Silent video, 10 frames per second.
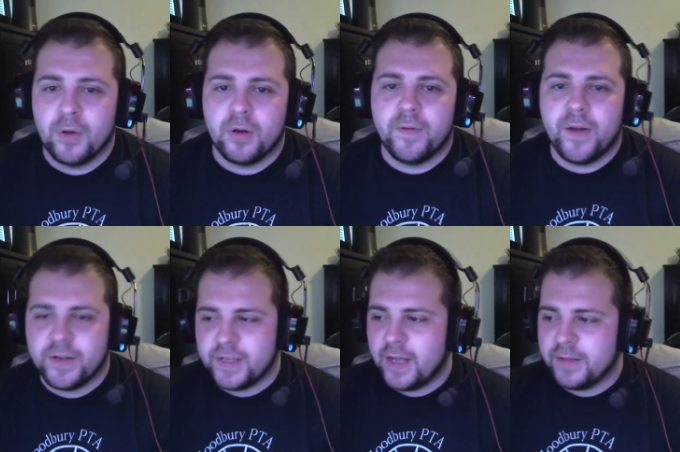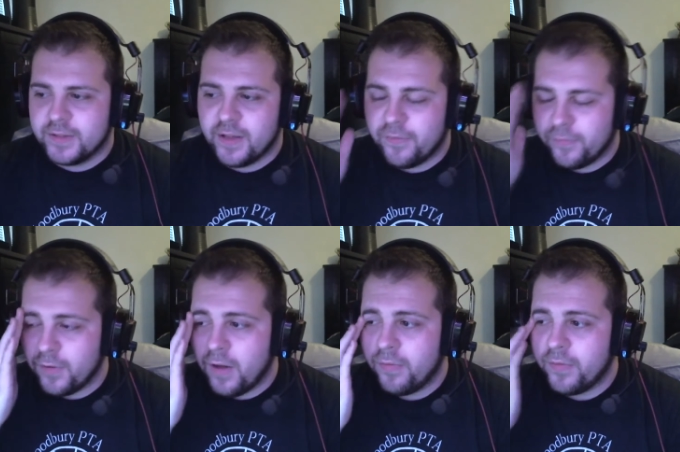over here because I got stuff
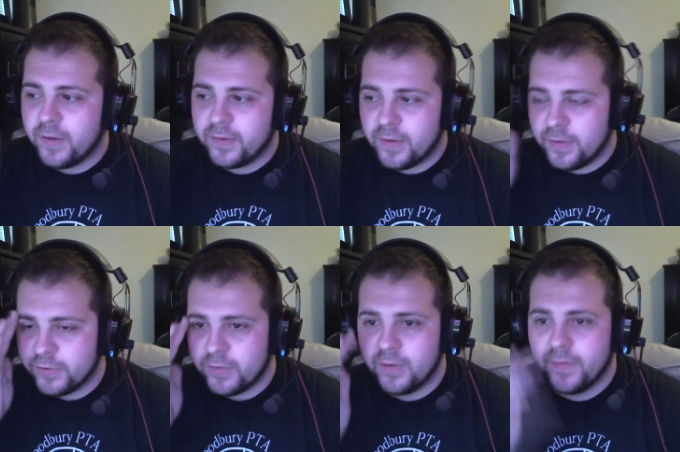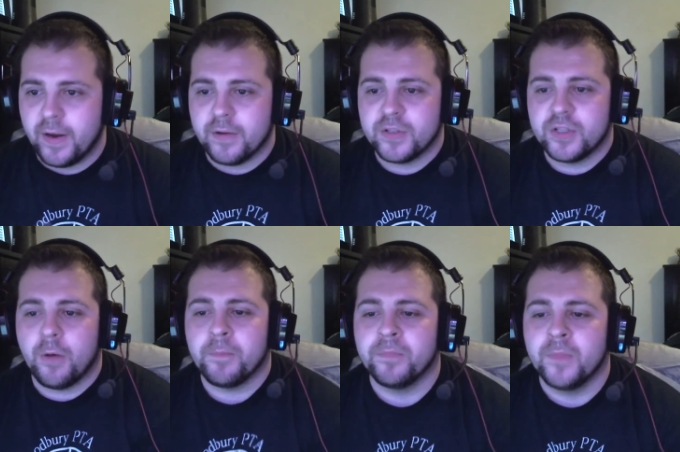on the other screen over here. So
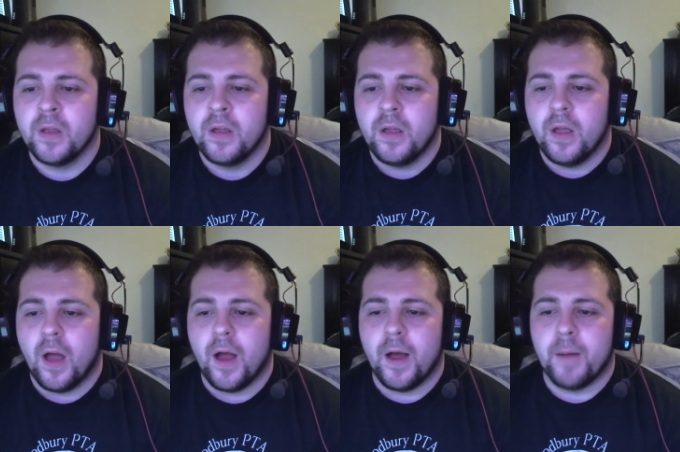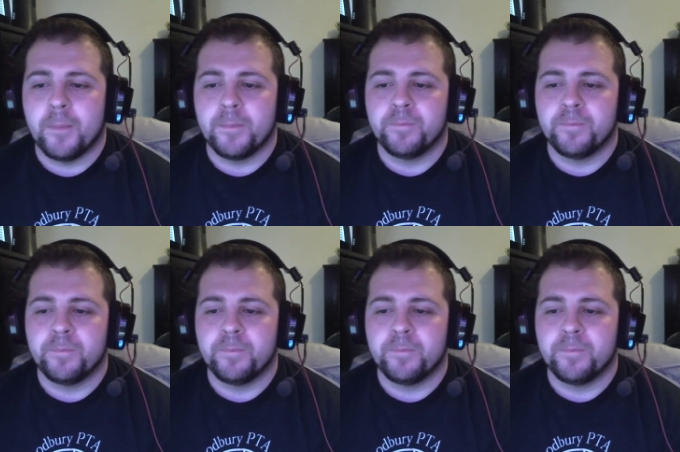um,